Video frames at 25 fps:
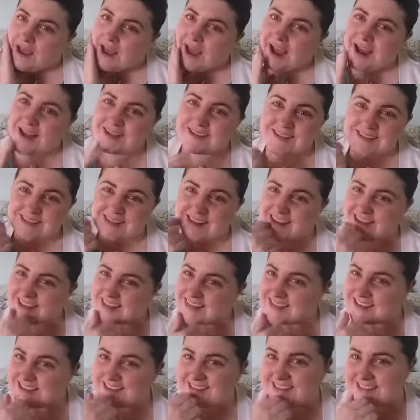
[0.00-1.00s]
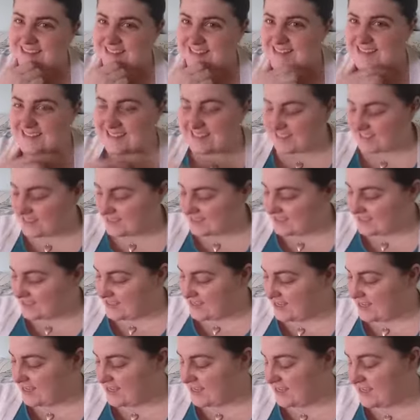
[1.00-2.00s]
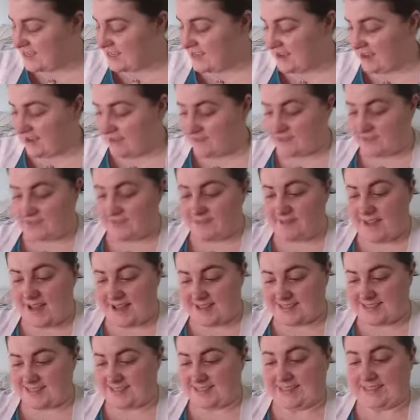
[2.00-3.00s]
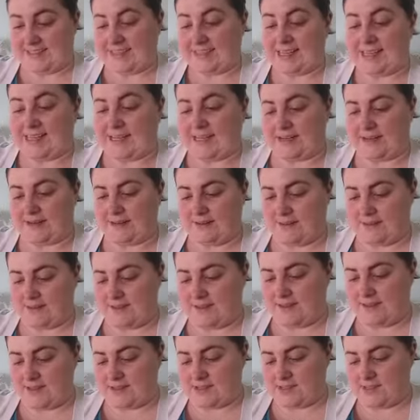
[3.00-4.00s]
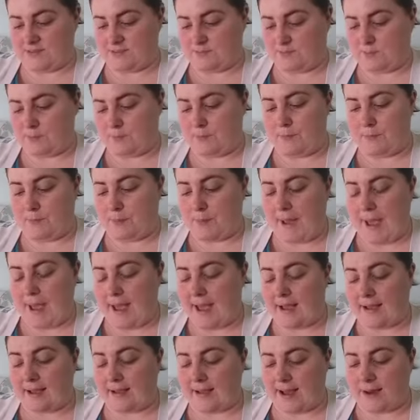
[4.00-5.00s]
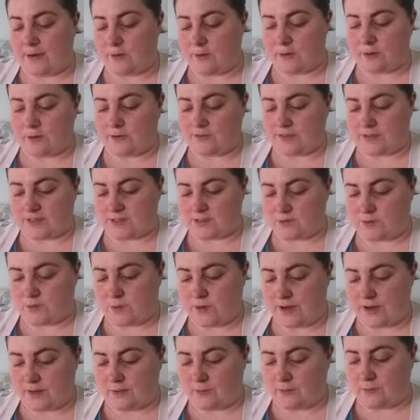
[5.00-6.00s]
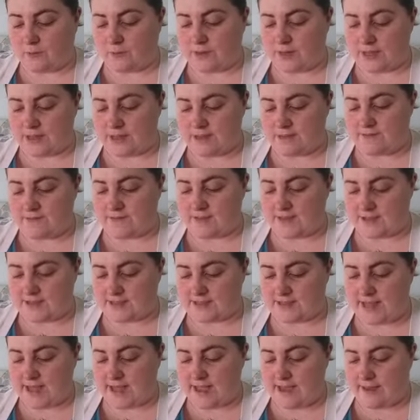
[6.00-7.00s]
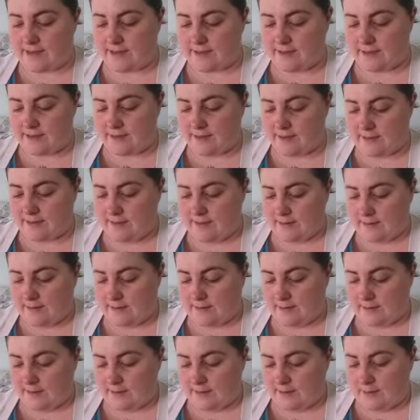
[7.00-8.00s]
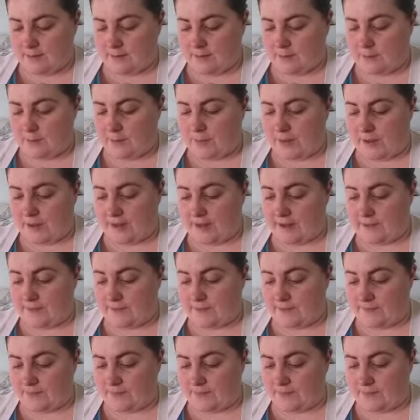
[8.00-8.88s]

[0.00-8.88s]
has like the consistency of a Vaseline in this bag. I don't know if that's what it really feels like, but